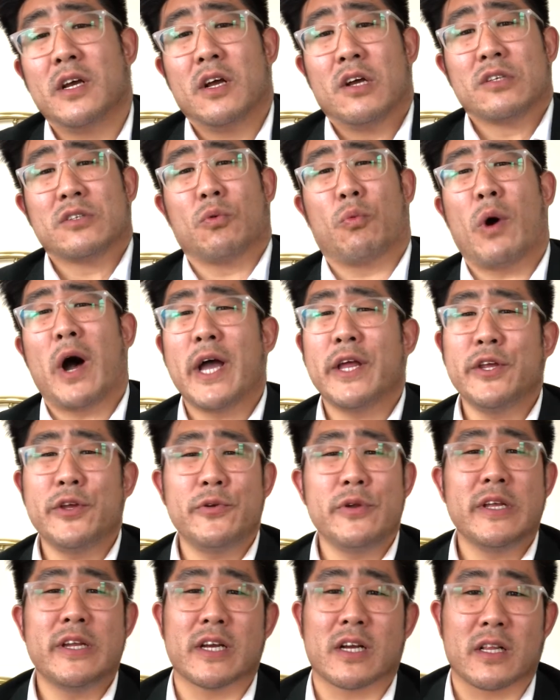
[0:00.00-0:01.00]
So why do you
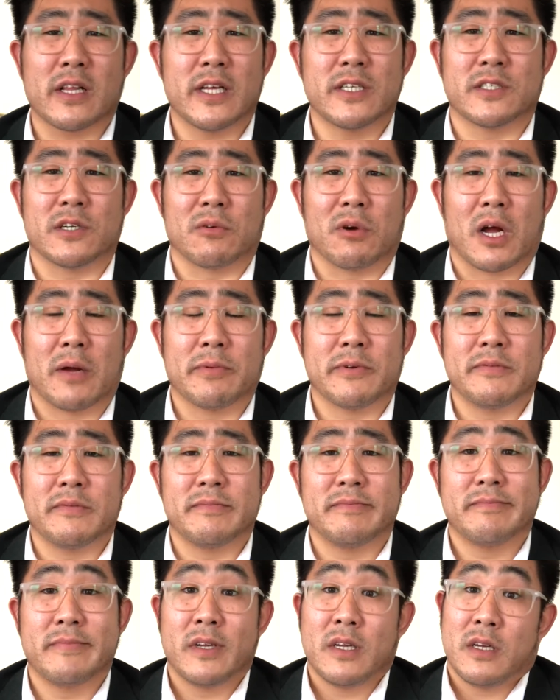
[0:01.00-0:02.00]
need a cleanser, Robin?
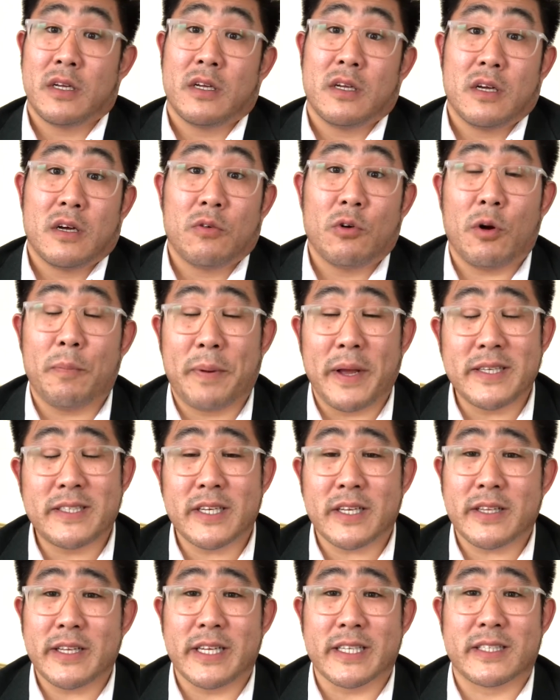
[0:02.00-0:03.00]
Well,
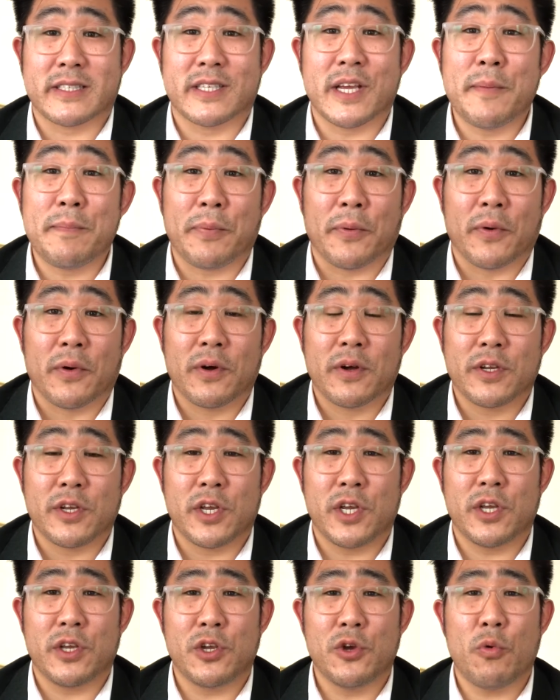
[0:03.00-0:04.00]
basically it's simple.
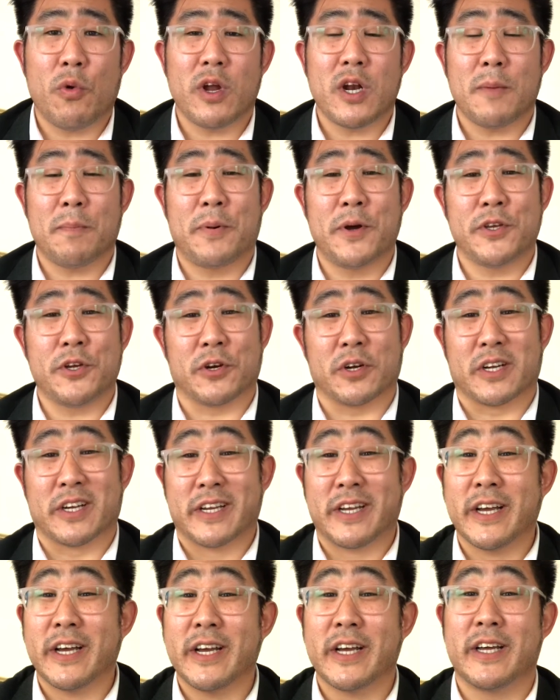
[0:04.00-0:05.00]
You want to put your
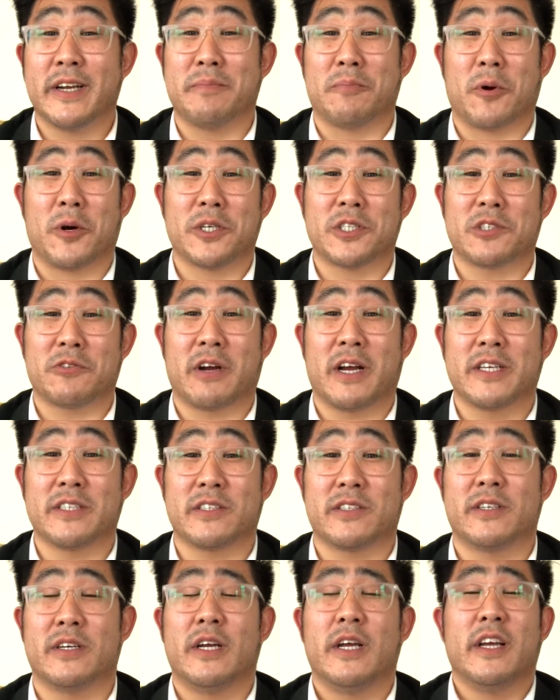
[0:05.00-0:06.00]
good
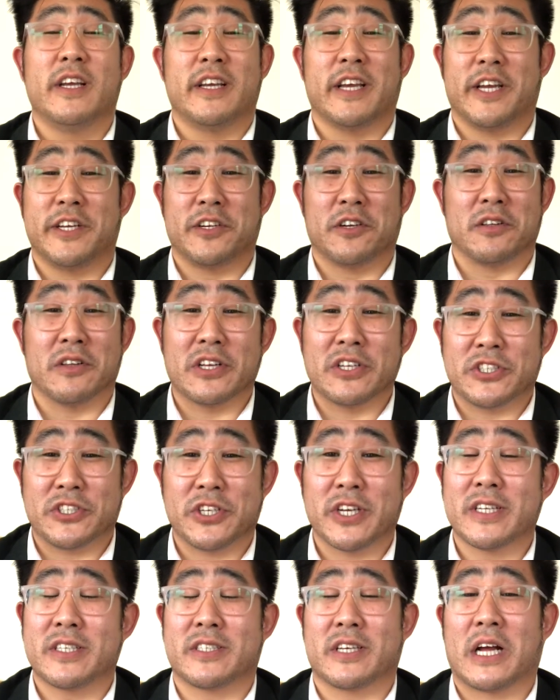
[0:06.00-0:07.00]
moisturizer and your
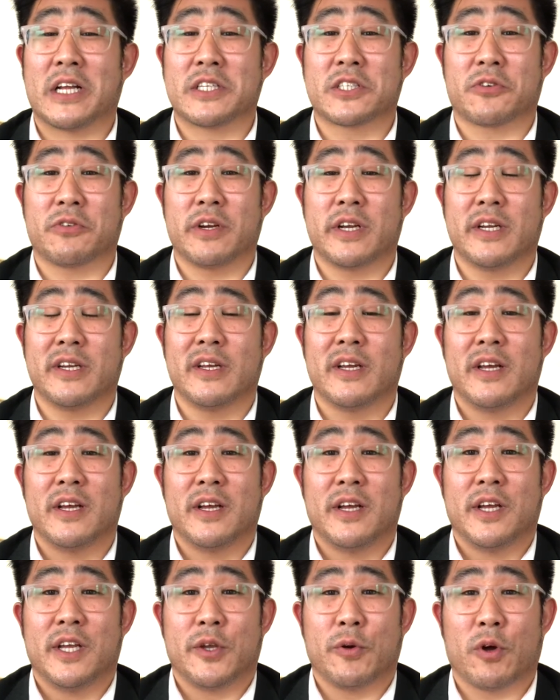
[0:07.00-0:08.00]
legit sunscreen.
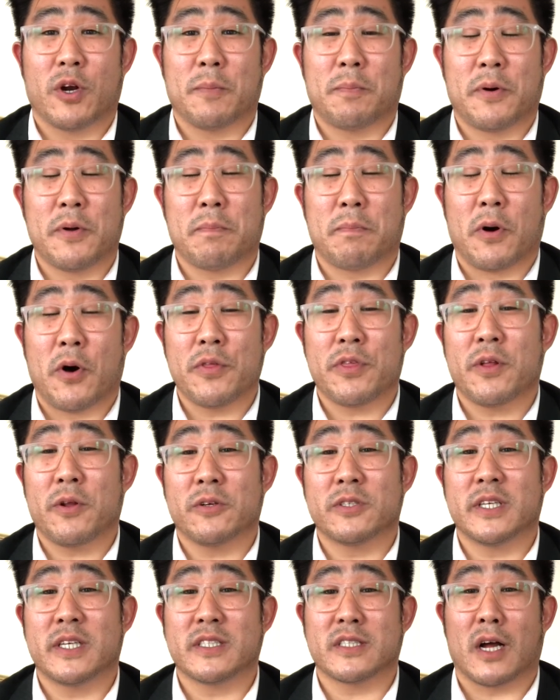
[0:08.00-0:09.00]
You want to put both of
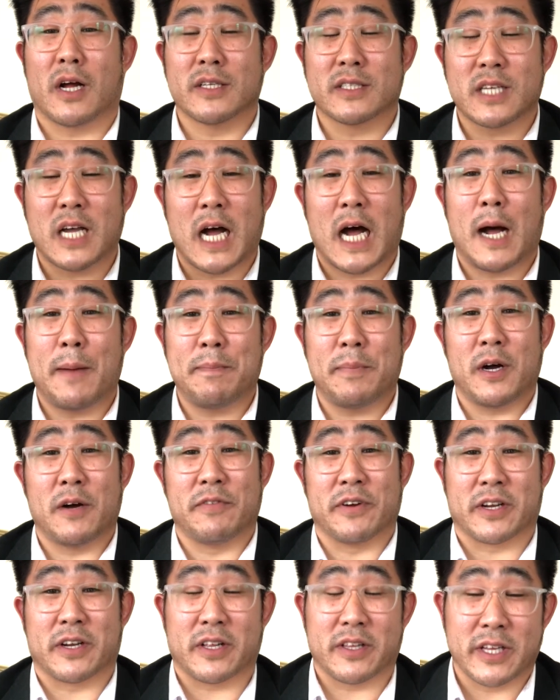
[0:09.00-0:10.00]
those things on top
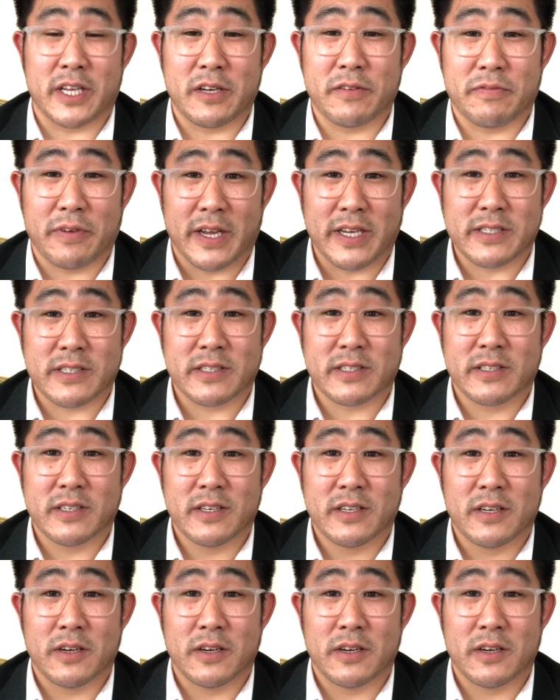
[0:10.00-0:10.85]
of a clean face.